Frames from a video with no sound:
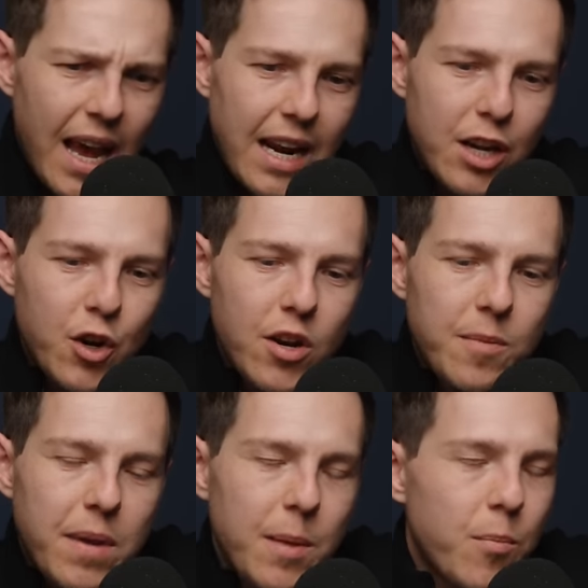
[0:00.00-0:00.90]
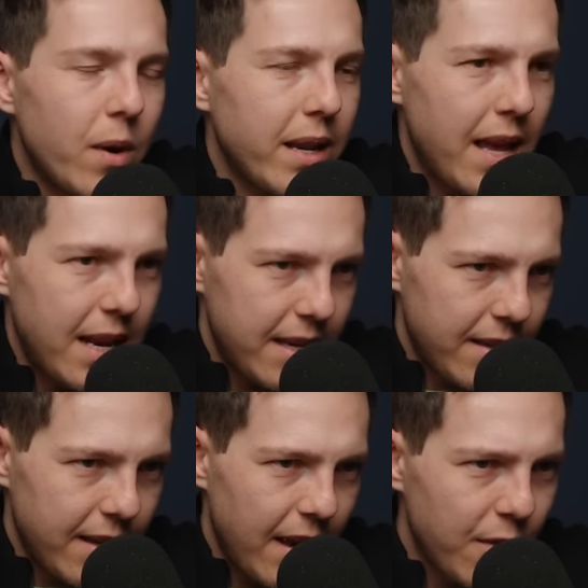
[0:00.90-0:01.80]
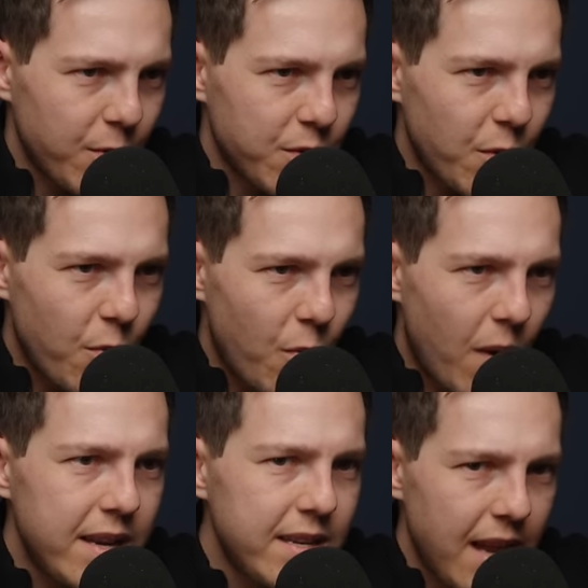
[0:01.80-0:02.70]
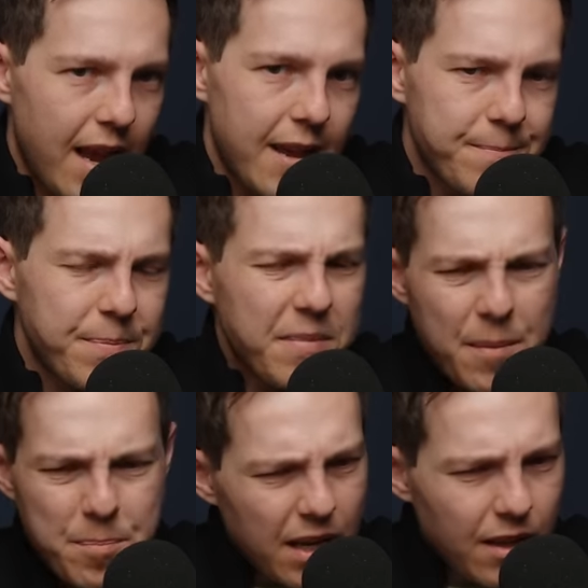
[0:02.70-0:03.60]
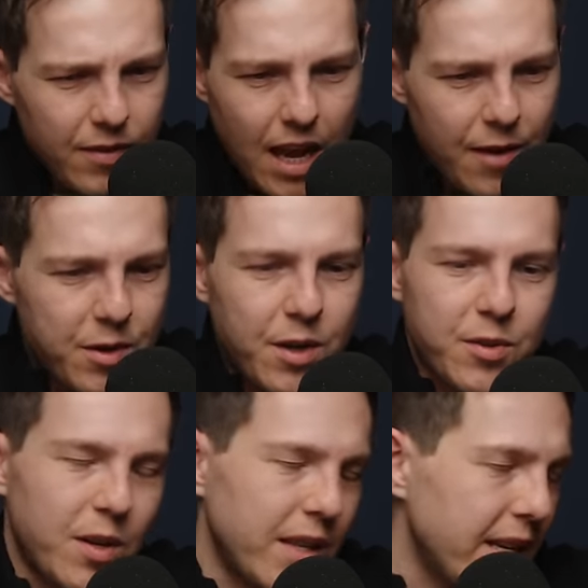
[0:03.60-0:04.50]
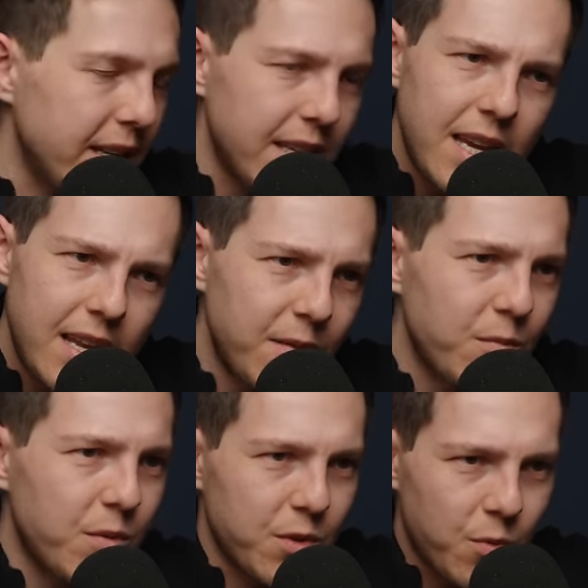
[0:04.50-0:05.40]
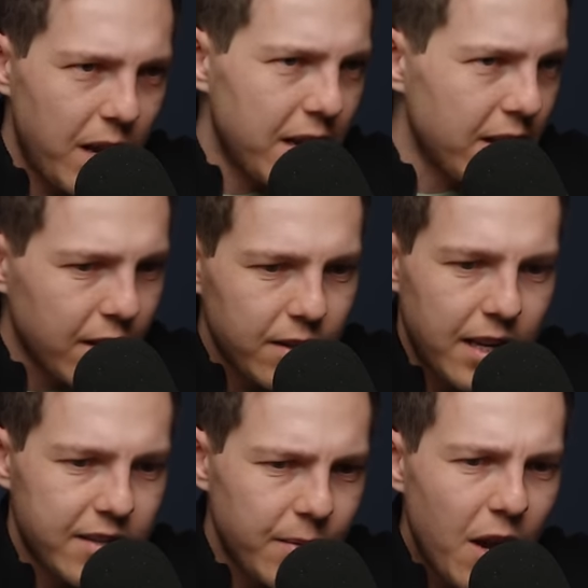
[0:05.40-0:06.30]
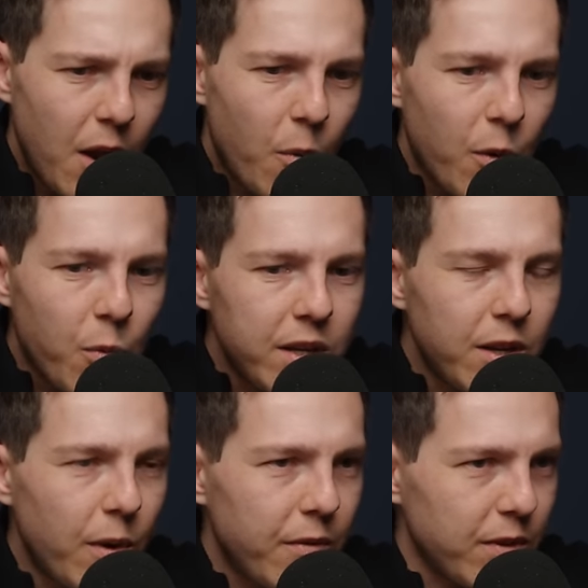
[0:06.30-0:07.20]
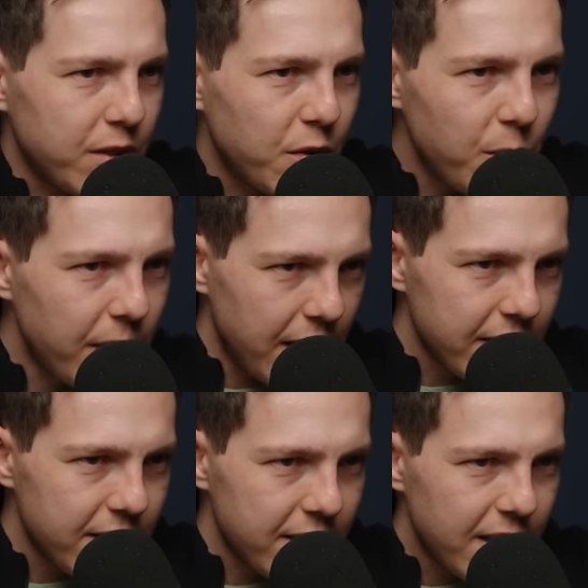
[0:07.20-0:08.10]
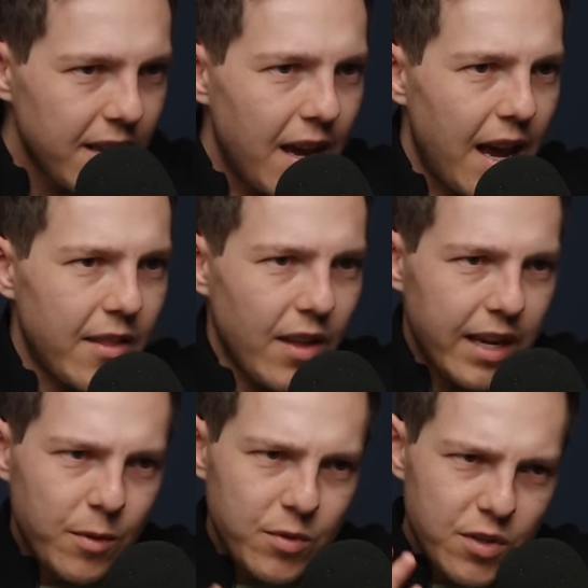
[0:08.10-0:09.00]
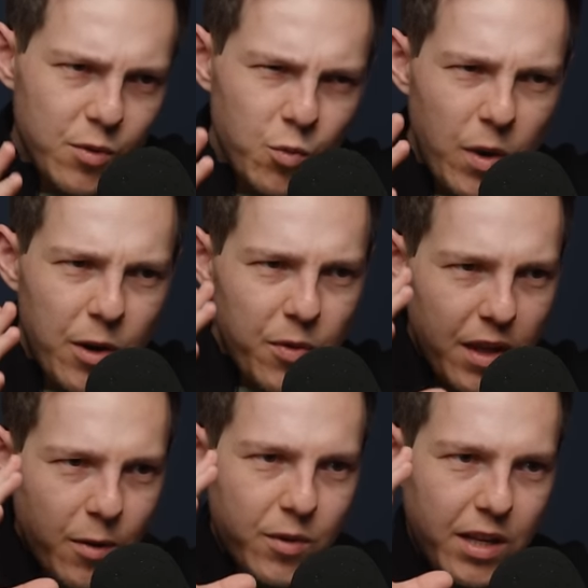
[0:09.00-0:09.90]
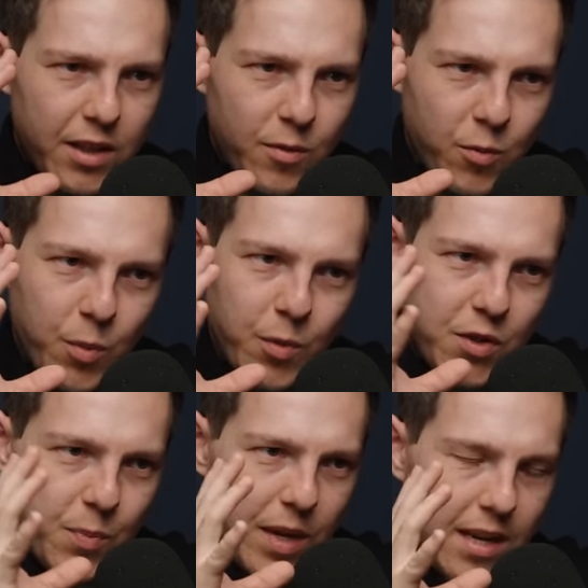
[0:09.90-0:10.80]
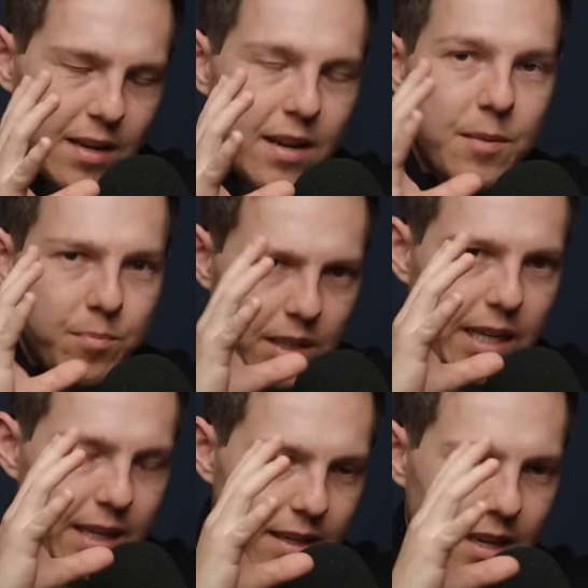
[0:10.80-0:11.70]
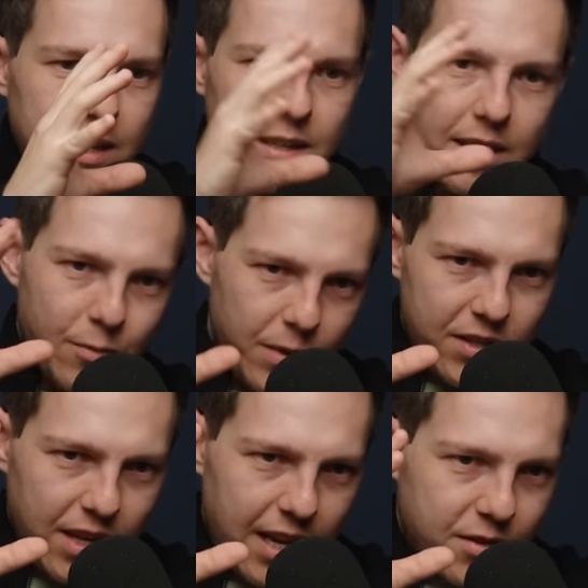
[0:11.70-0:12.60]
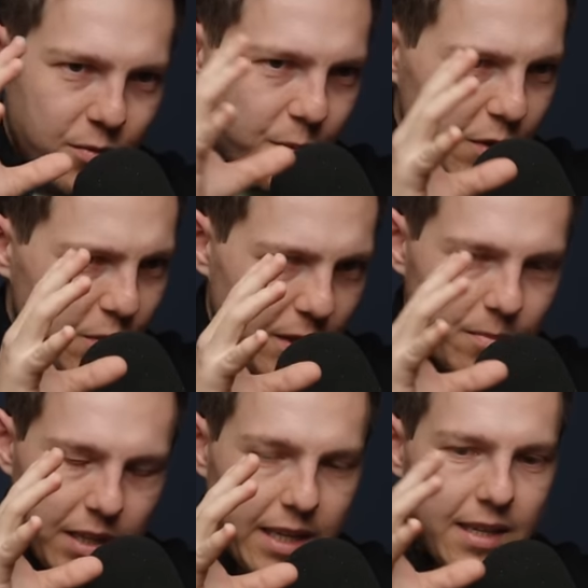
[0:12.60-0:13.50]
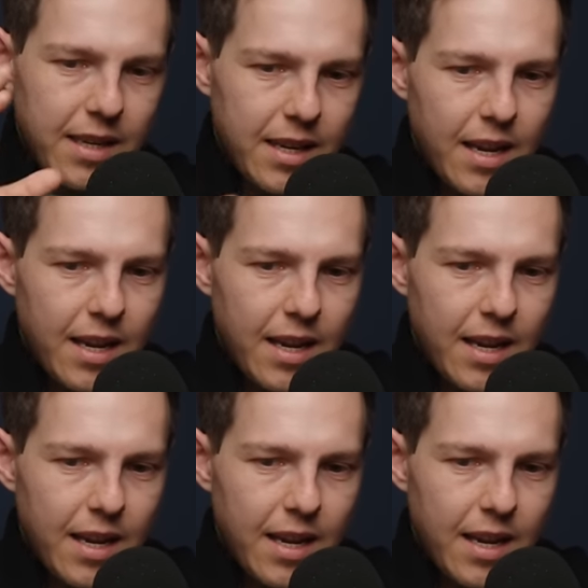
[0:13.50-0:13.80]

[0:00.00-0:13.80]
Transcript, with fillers: And I couldn't pinpoint anything. And there was one day, middle of the afternoon, so I like had eaten, was awake, got a good night's sleep, where it wouldn't go away for like two minutes. And like it was just a weird thing where like the room would spin, I'd blink, and then it like resets, room would spin, blink.